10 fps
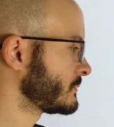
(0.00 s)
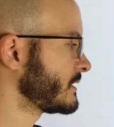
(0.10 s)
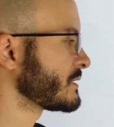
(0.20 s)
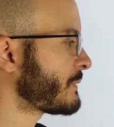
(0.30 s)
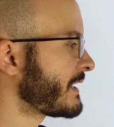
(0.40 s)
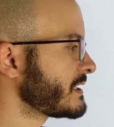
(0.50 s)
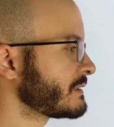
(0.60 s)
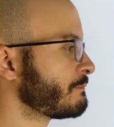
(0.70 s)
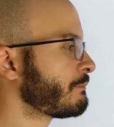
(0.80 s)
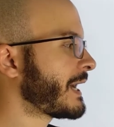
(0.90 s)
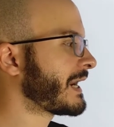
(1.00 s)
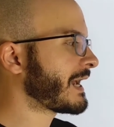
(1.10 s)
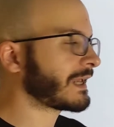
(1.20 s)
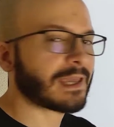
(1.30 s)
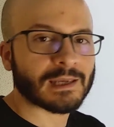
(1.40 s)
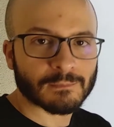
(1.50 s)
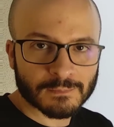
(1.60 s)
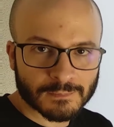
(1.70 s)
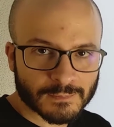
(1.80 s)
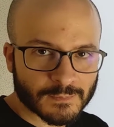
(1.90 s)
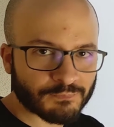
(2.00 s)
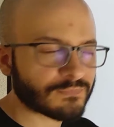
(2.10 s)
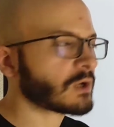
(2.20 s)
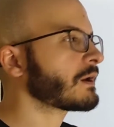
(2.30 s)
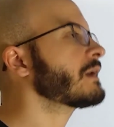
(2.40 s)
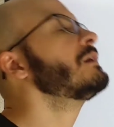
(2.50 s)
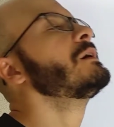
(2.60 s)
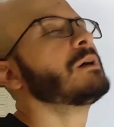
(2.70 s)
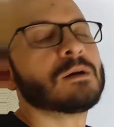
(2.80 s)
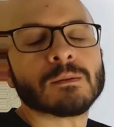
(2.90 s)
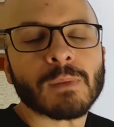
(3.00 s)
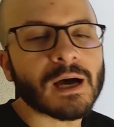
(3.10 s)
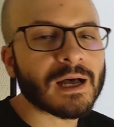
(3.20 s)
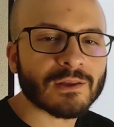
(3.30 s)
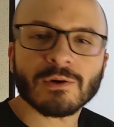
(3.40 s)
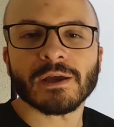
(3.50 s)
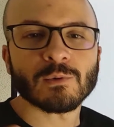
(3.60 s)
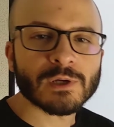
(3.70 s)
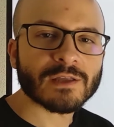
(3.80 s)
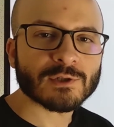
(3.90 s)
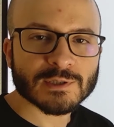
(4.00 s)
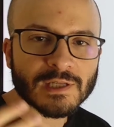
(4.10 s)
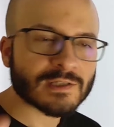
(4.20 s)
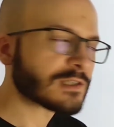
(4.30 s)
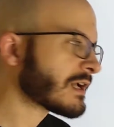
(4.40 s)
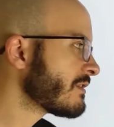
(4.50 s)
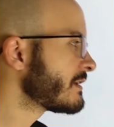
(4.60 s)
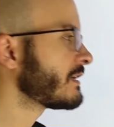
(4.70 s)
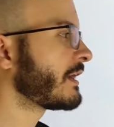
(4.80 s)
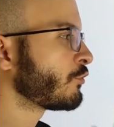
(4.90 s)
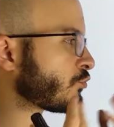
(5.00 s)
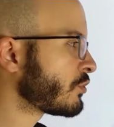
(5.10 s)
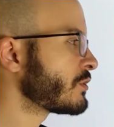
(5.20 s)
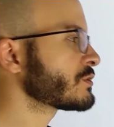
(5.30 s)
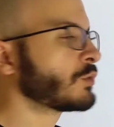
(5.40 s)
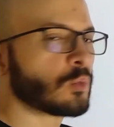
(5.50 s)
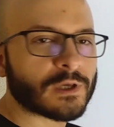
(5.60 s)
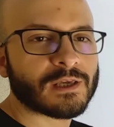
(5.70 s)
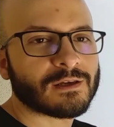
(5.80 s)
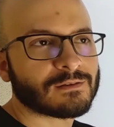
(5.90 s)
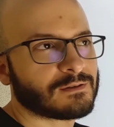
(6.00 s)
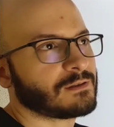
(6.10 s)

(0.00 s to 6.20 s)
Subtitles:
In Spanish, para qué? Okay? But okay, we understand each other, and of course, we